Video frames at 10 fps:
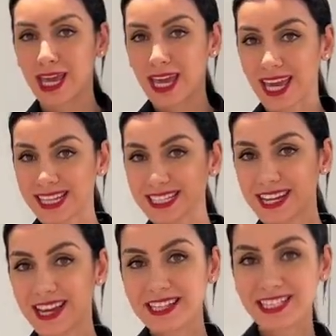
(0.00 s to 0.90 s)
And
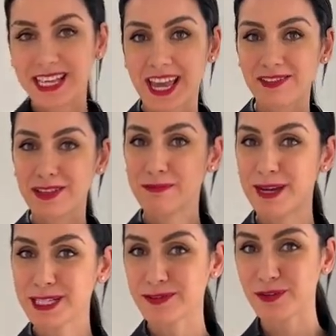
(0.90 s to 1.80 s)
I saved the
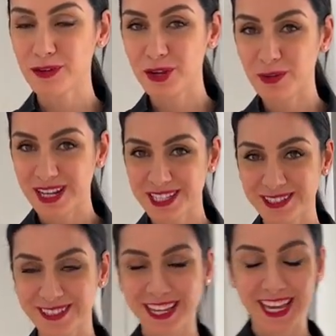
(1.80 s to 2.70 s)
best for the
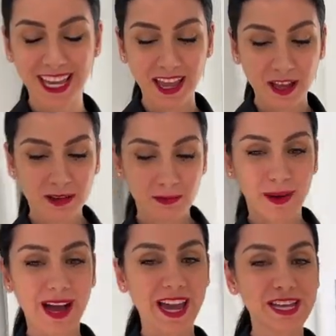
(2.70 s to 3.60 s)
last today,
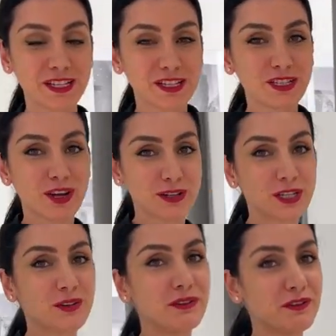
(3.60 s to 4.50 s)
my
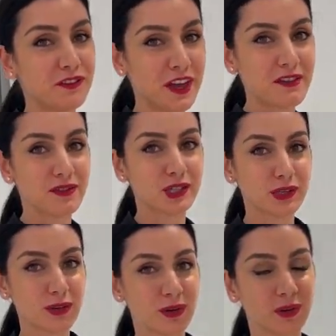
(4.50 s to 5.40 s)
total
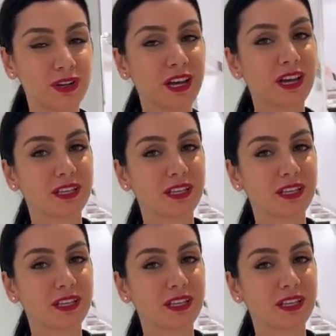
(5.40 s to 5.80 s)
favorite look.